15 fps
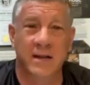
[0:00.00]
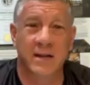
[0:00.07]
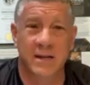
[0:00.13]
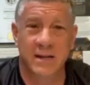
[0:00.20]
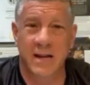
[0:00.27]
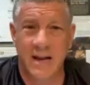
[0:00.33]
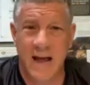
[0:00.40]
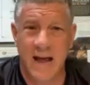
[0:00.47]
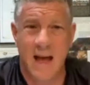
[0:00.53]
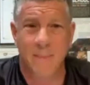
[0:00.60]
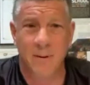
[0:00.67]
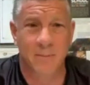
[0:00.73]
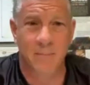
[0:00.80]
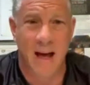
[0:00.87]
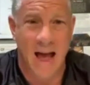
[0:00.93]
it happened
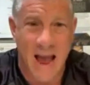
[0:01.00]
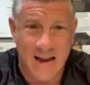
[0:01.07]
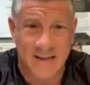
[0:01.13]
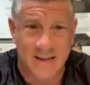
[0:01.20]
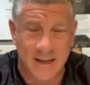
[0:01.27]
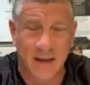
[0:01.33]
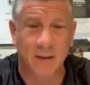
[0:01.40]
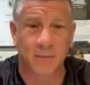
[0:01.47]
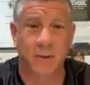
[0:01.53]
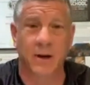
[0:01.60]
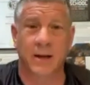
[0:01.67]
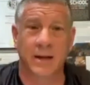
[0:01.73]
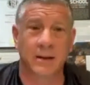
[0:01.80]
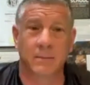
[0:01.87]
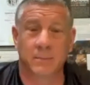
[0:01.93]
by accident, really,
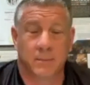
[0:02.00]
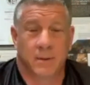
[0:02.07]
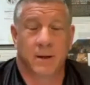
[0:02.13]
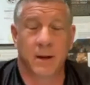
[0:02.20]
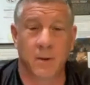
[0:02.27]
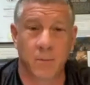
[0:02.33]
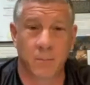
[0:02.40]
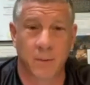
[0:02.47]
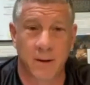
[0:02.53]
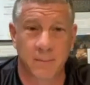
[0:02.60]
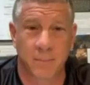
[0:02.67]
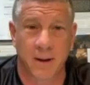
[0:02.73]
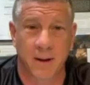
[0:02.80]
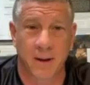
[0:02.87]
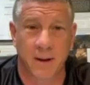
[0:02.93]
wasn't
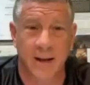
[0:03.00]
planned.